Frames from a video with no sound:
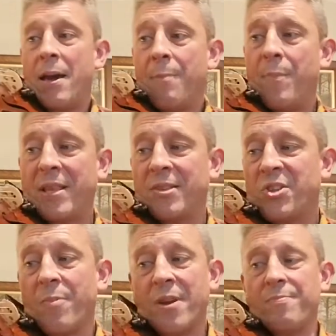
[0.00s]
But
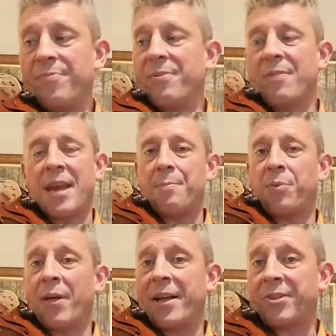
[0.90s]
some great
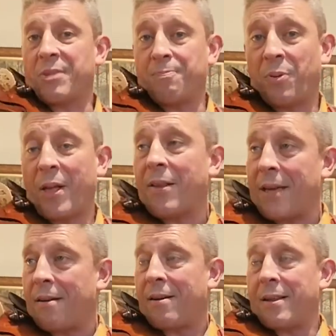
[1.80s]
players play like
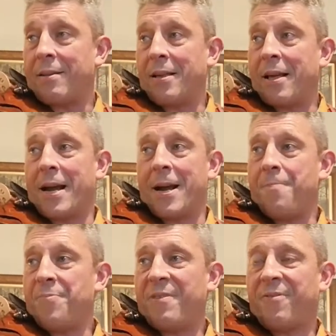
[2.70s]

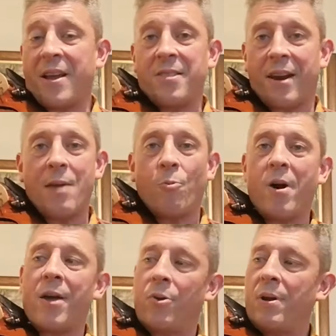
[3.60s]
that, find their own
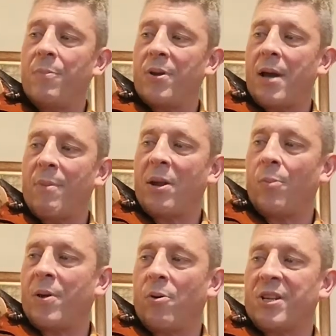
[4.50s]
way around about it. I mean, I'll
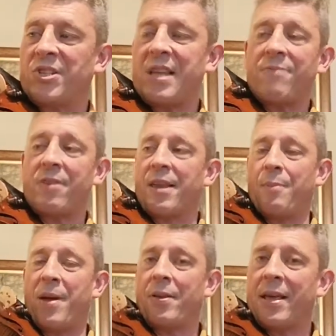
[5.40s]
be honest, Stefan
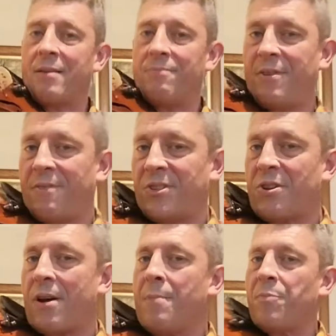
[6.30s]
Grappelli, if you
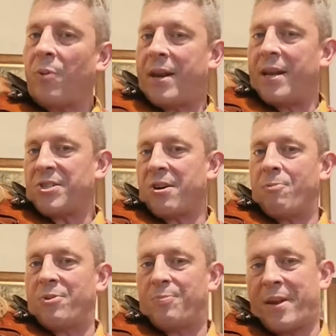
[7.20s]
saw him playing, his hand
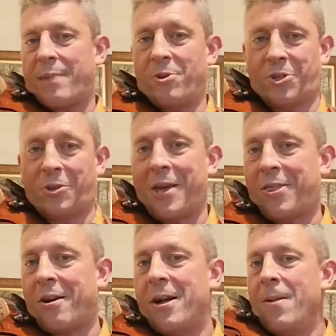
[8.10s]
was pretty much like
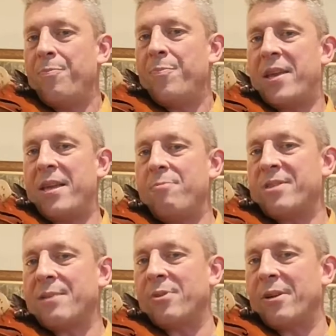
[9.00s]
that, but he
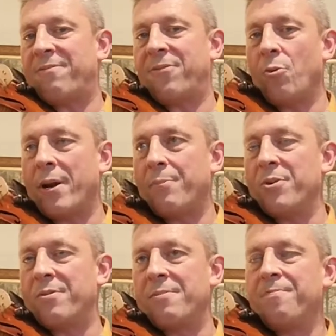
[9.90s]
was able to float it about
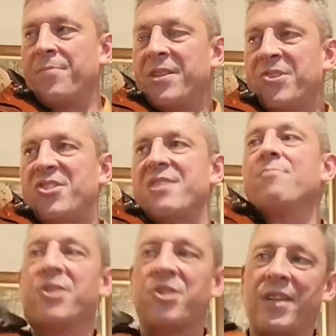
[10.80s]

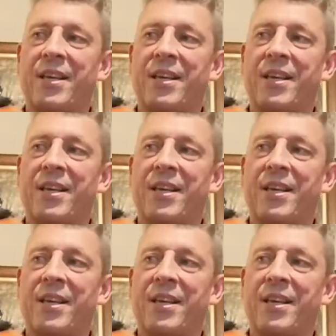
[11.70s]
seamlessly.